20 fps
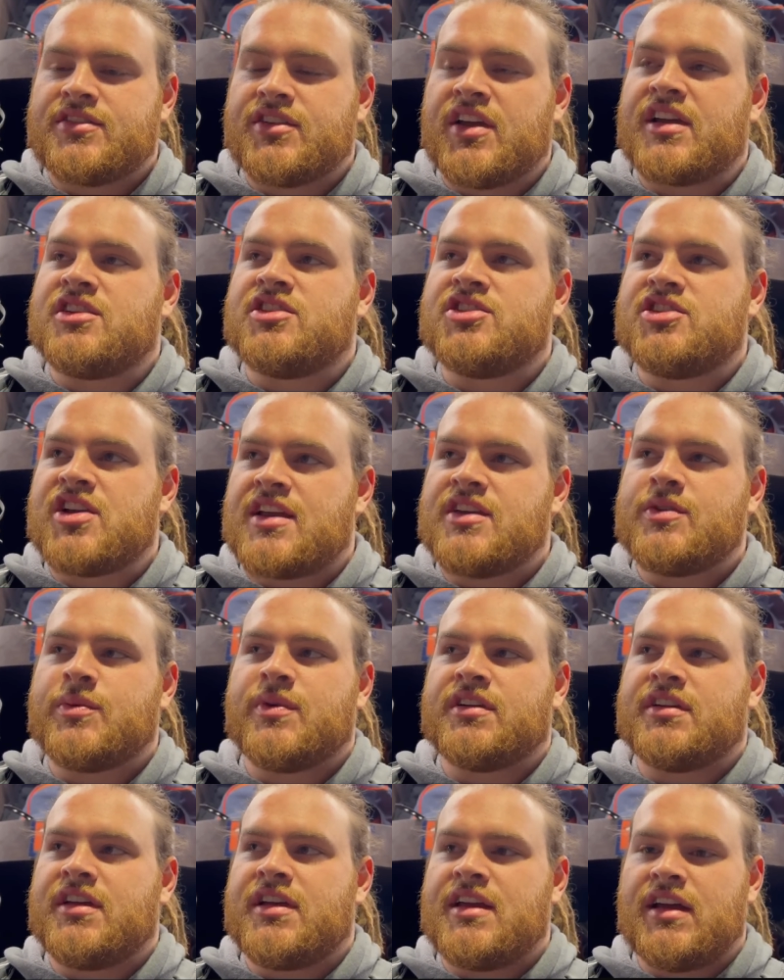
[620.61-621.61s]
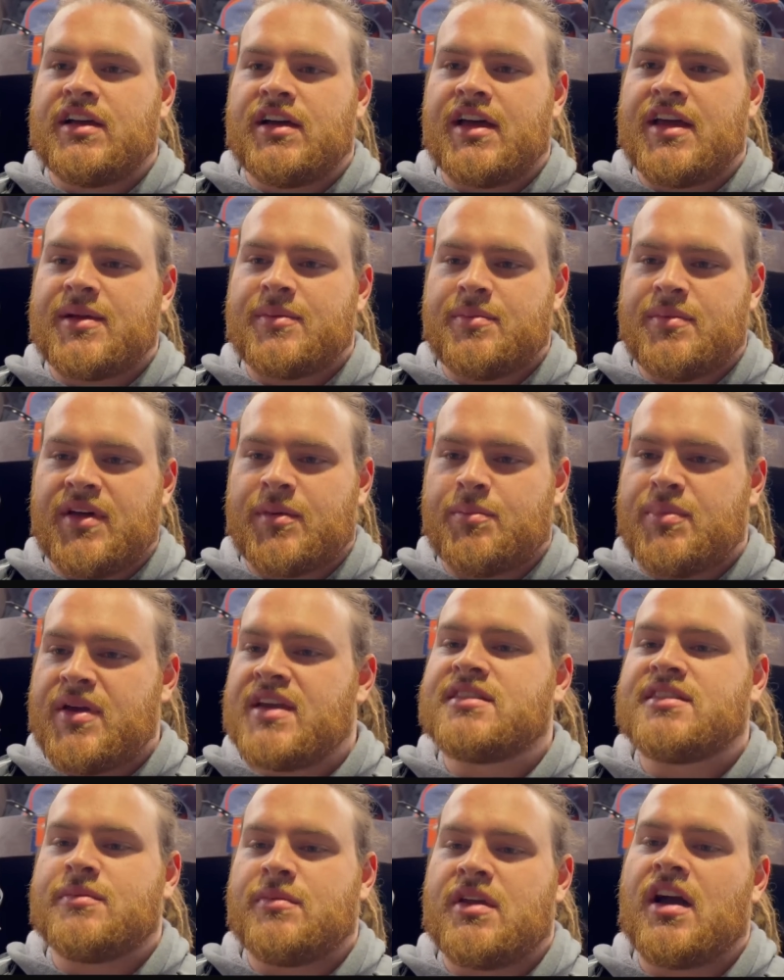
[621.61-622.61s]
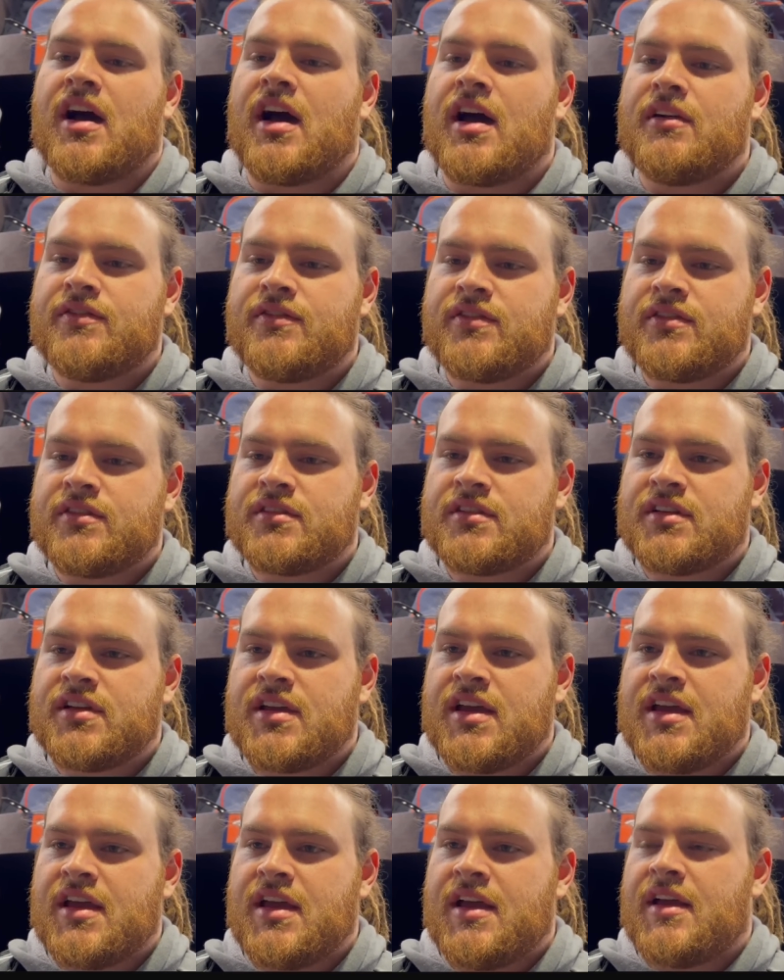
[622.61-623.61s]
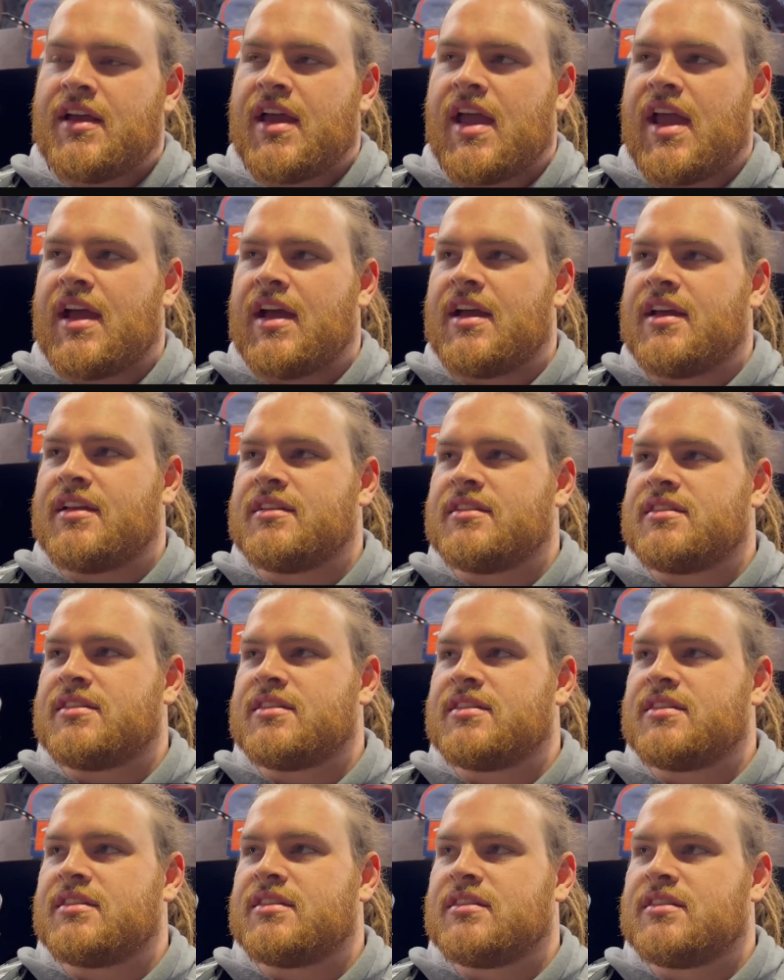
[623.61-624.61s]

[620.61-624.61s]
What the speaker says: like, genuinely, like pissed me off. And